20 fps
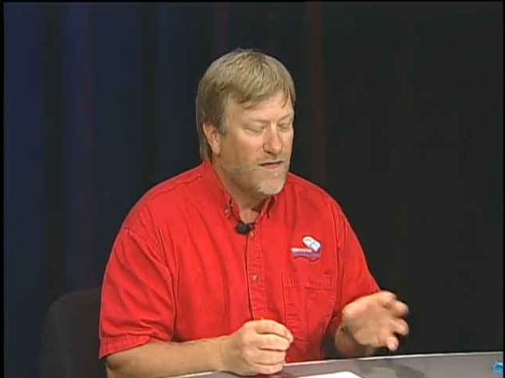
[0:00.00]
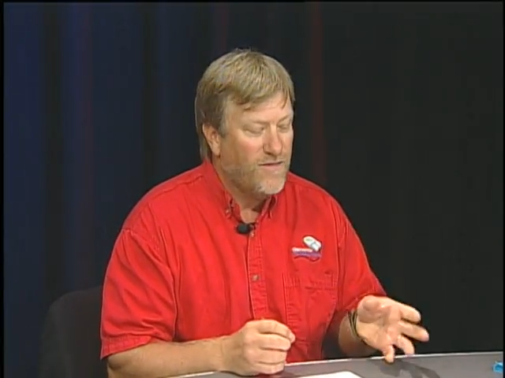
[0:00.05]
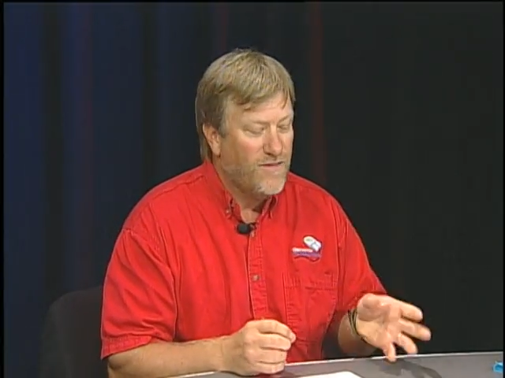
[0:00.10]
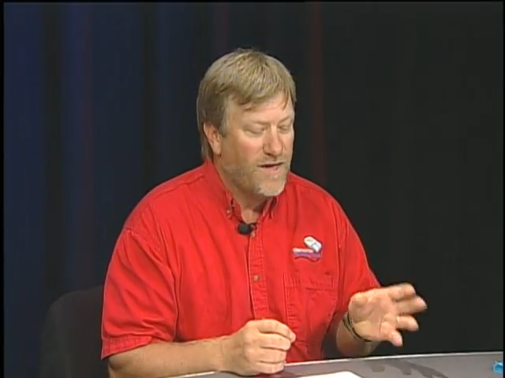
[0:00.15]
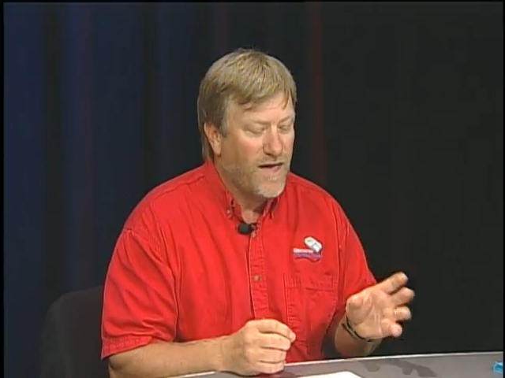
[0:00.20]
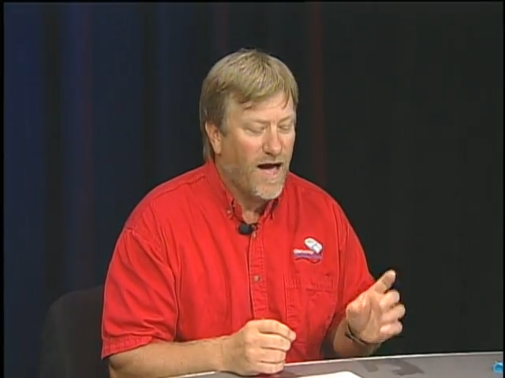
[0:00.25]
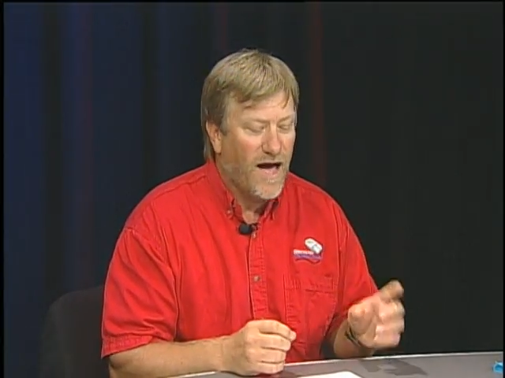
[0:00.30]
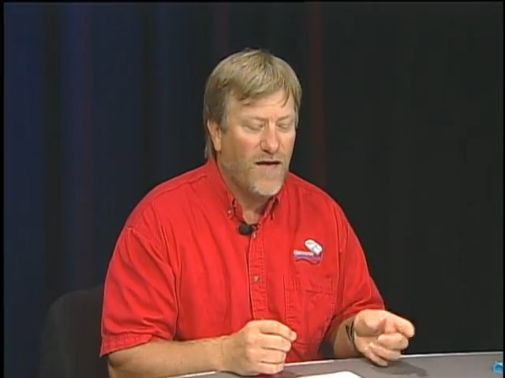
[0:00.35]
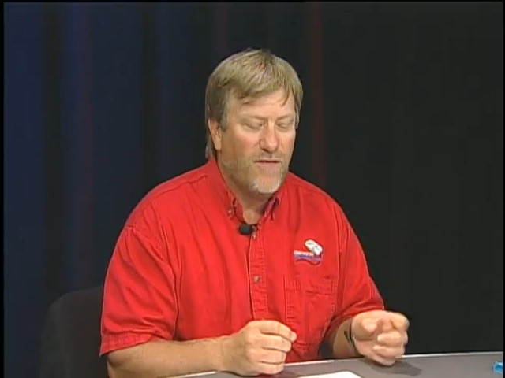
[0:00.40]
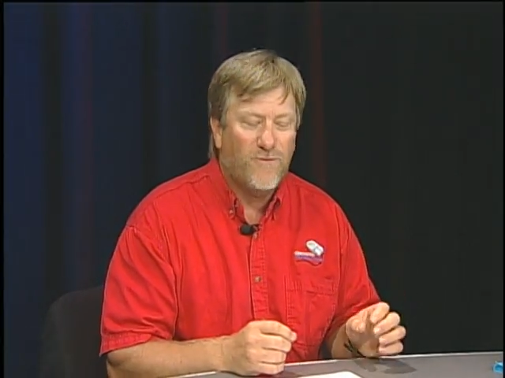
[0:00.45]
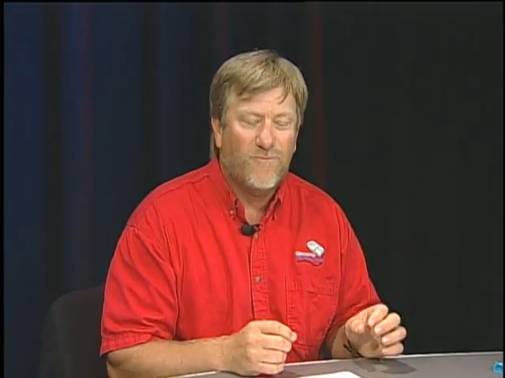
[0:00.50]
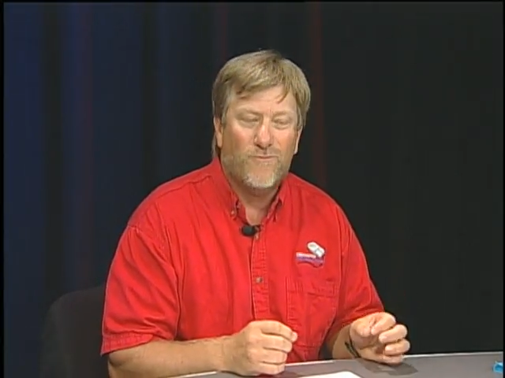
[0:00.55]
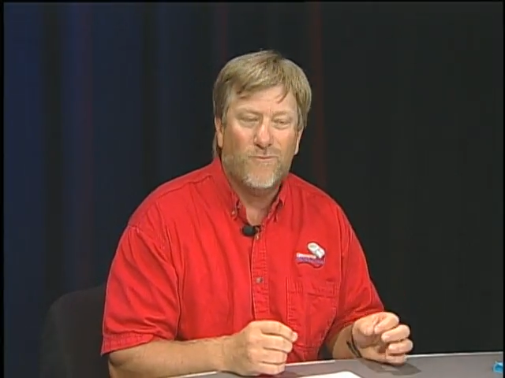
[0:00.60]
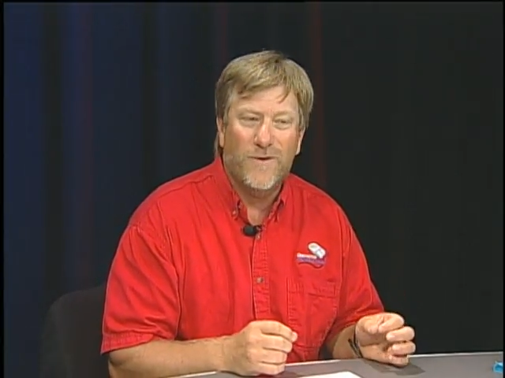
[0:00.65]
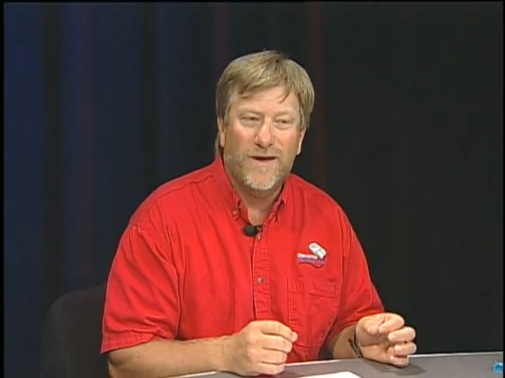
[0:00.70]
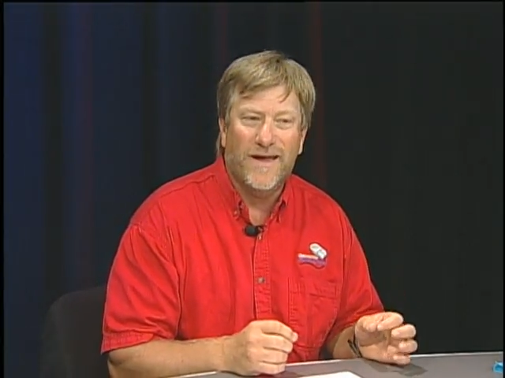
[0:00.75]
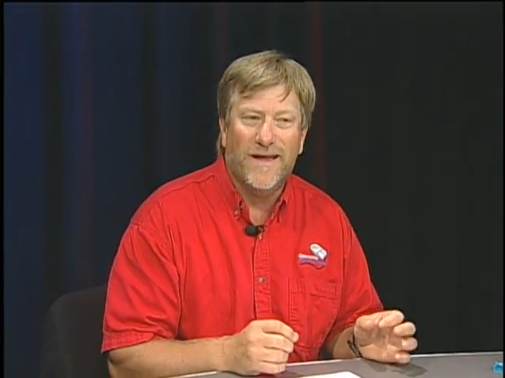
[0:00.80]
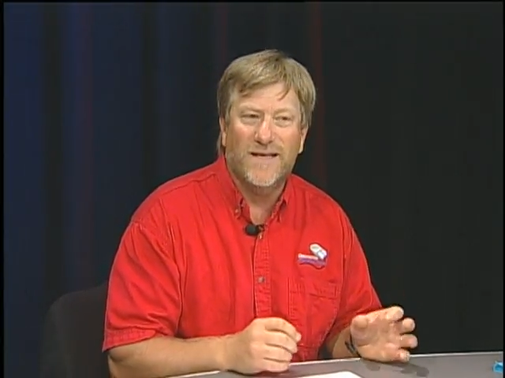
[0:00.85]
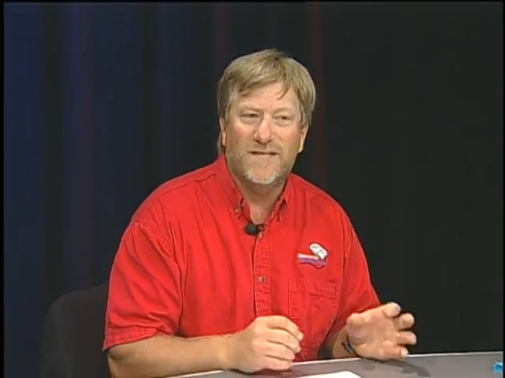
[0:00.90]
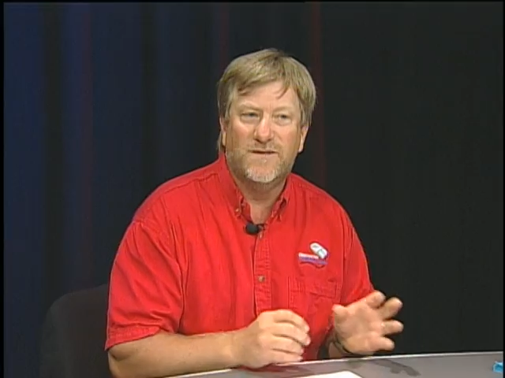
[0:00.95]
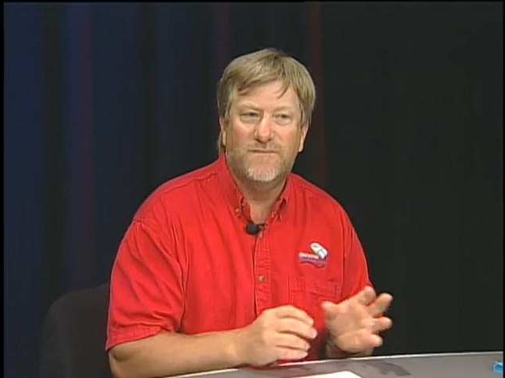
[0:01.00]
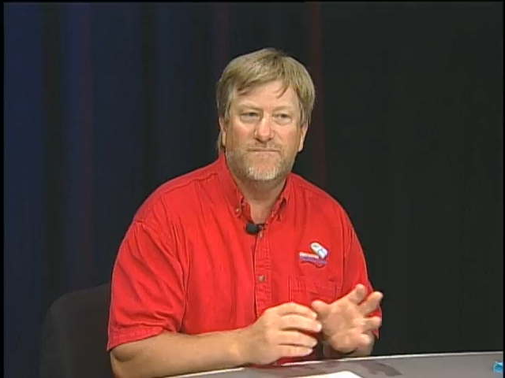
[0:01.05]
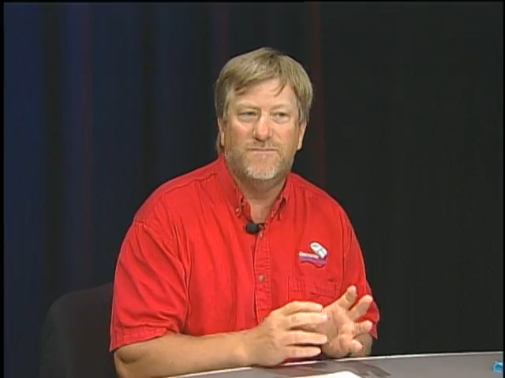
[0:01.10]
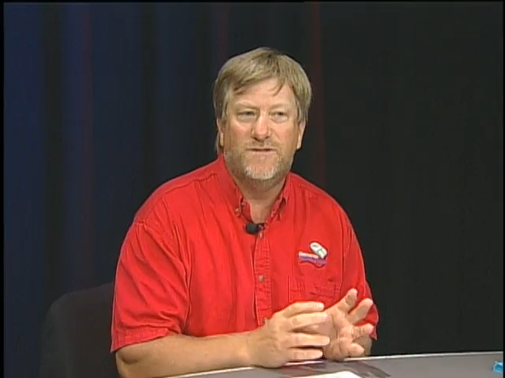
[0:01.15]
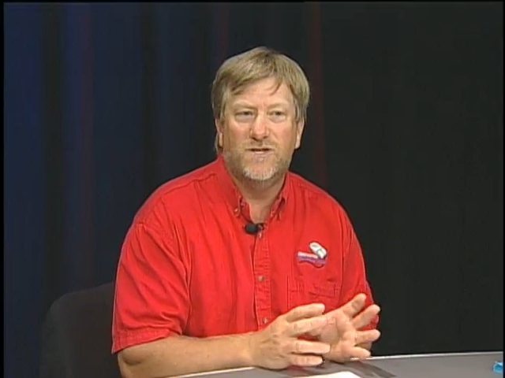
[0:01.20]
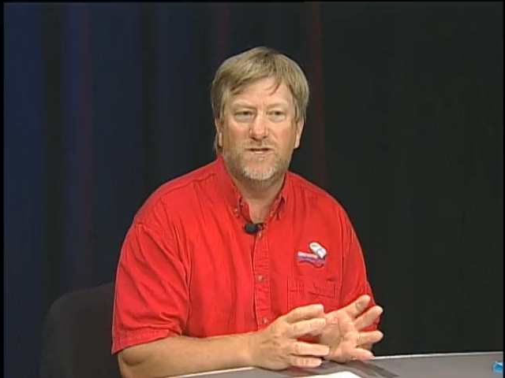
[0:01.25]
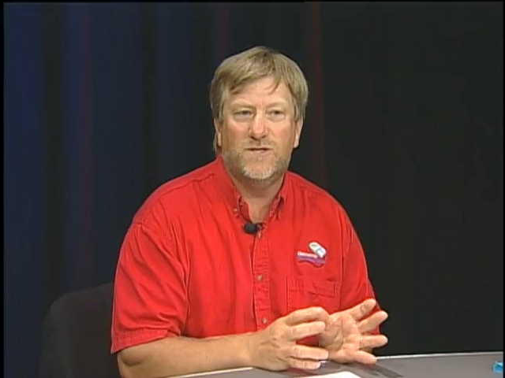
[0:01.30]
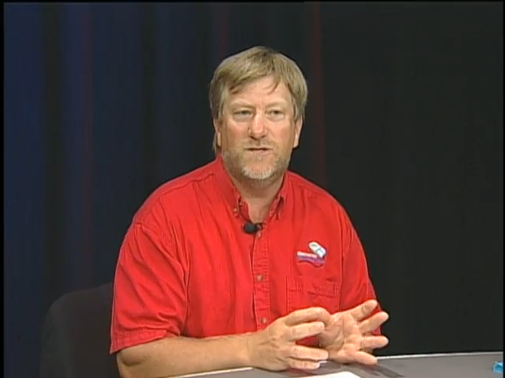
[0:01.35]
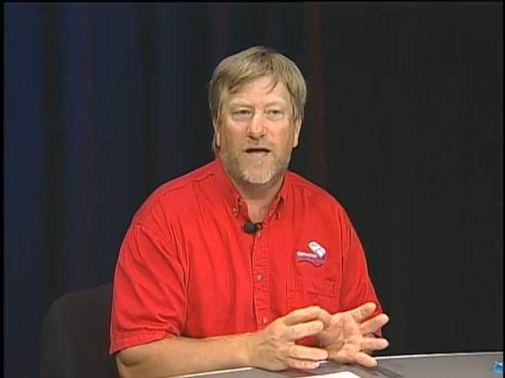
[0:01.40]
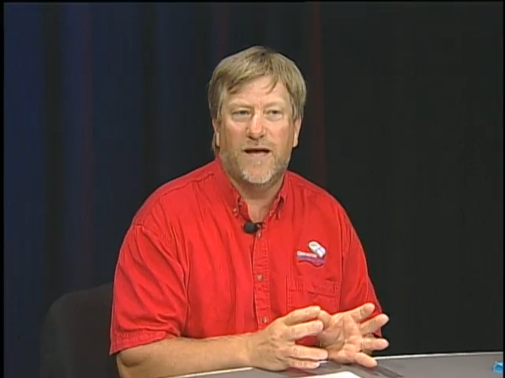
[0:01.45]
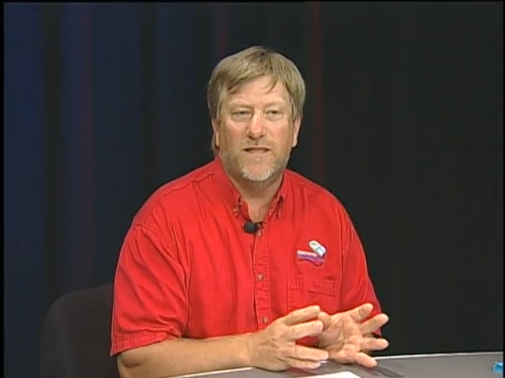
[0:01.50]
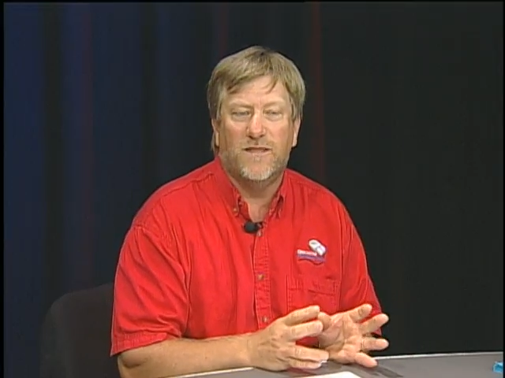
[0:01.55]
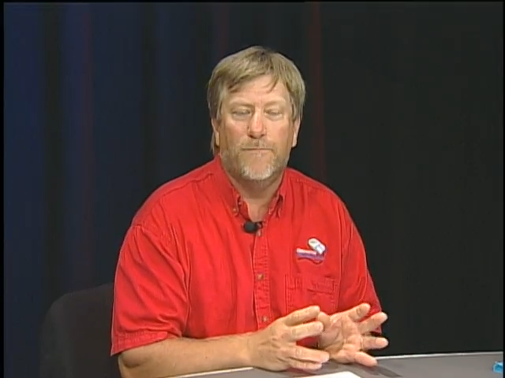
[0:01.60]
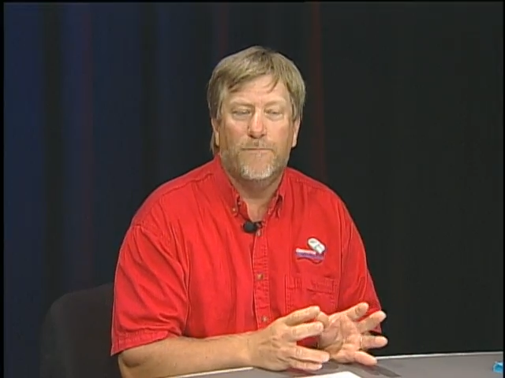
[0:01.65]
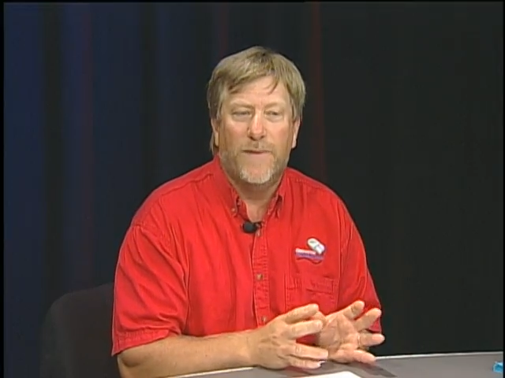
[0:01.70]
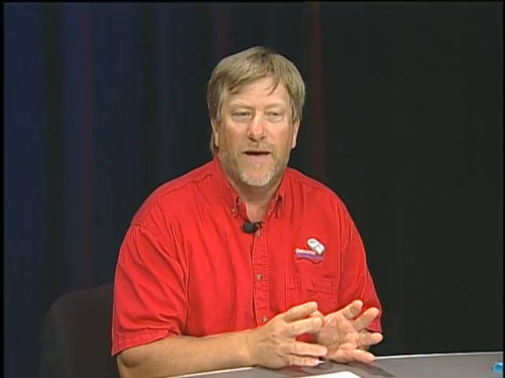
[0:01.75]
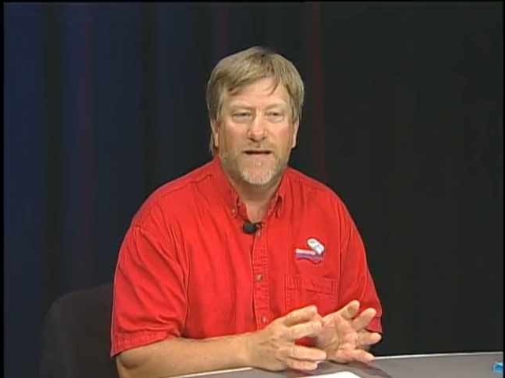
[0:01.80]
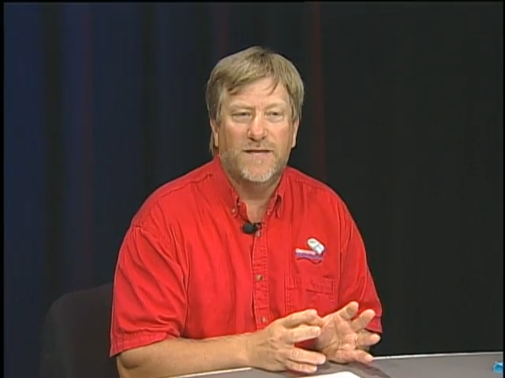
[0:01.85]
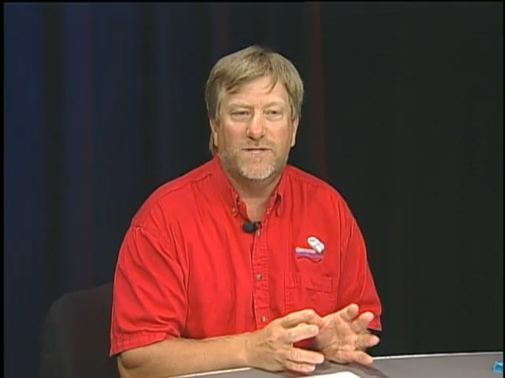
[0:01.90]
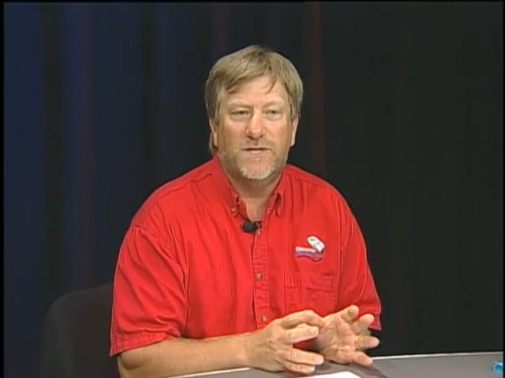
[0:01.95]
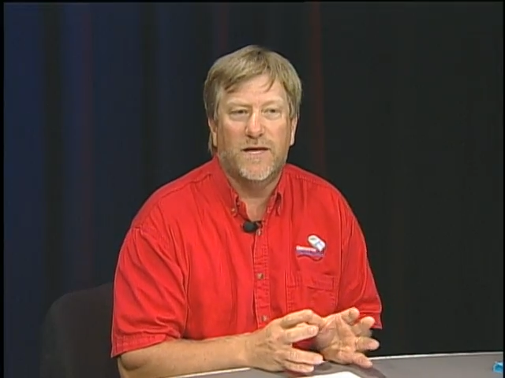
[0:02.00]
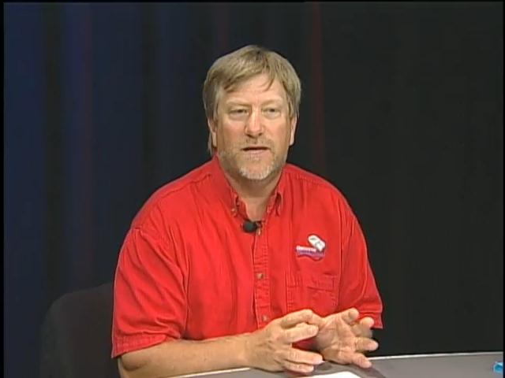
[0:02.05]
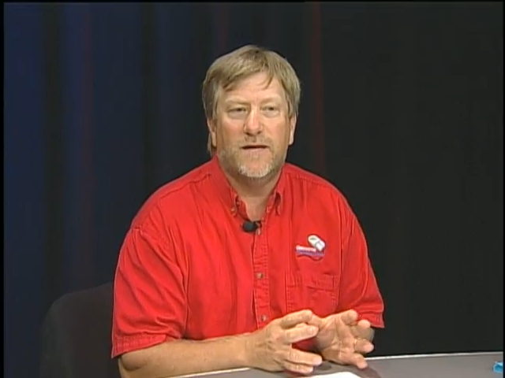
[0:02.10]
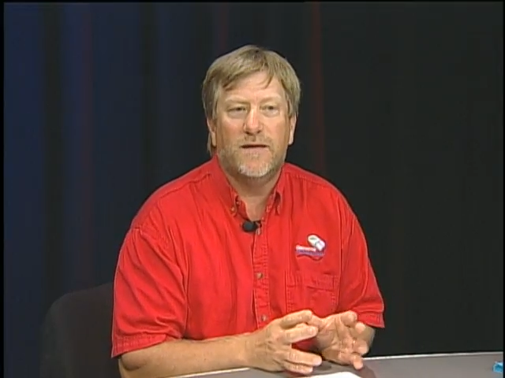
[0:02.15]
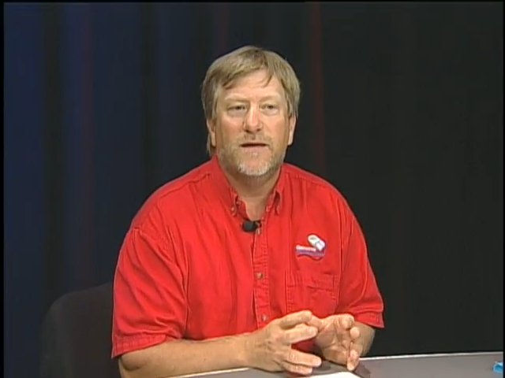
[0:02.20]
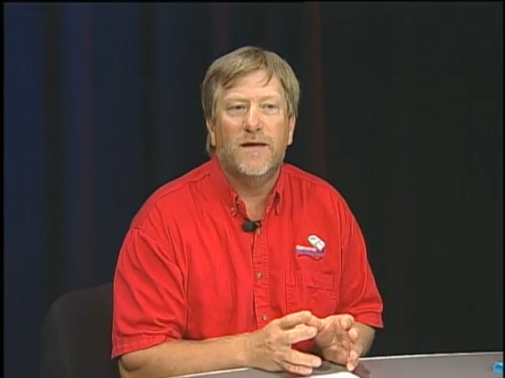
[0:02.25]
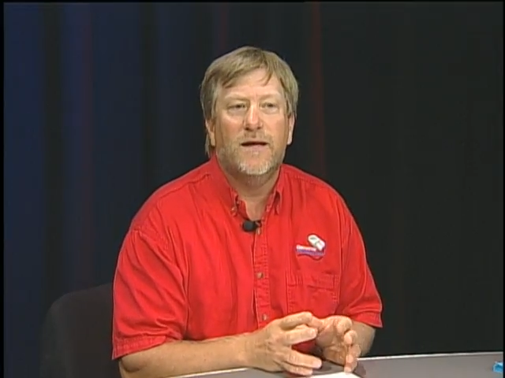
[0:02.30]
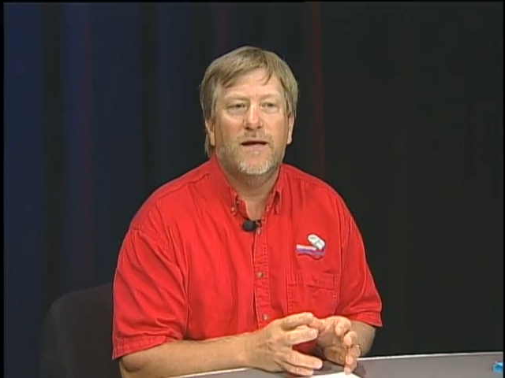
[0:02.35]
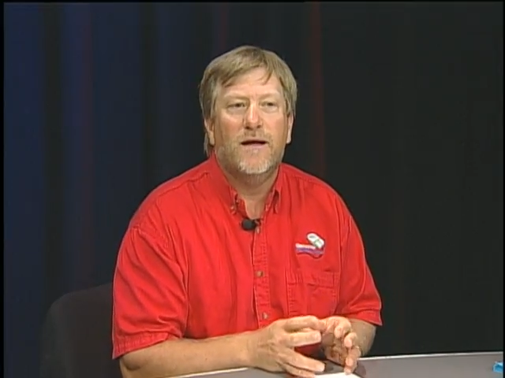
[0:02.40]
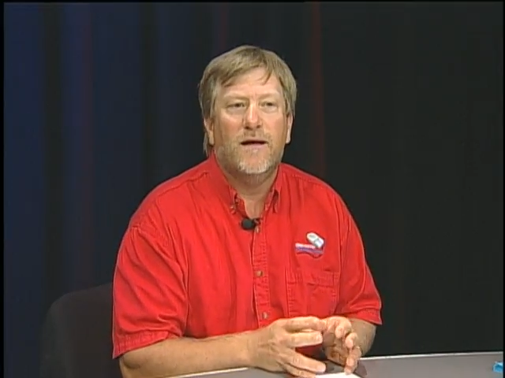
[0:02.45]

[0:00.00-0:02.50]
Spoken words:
The i3 is just like the basic